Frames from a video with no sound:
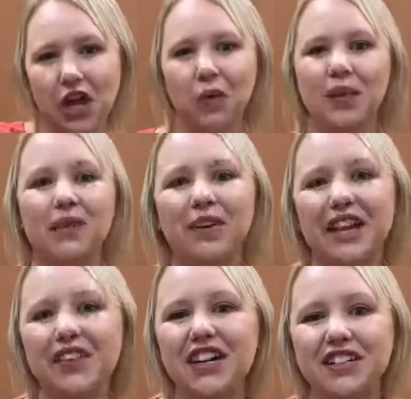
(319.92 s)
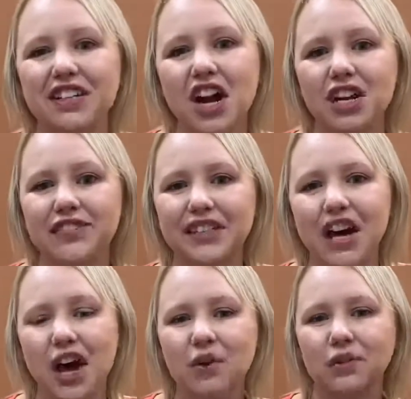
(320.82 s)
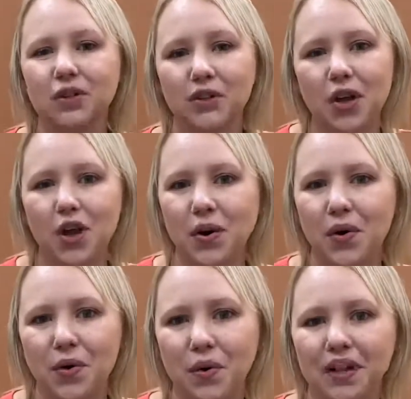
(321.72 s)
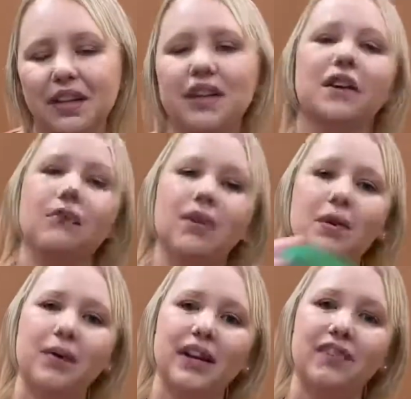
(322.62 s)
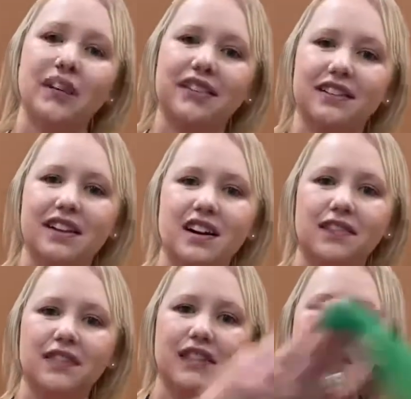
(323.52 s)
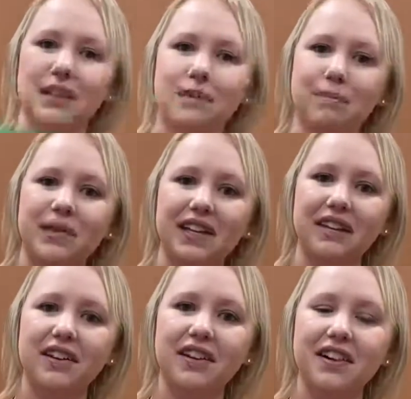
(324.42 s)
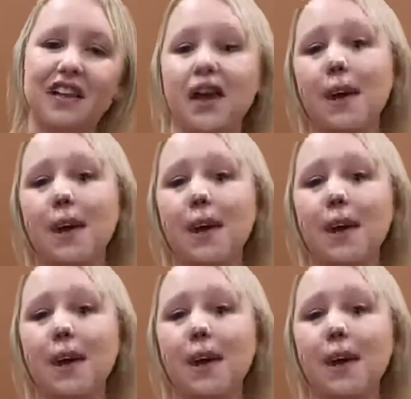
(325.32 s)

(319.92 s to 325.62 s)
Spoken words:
we wave our scarves down low, we wave our scarves in the middle,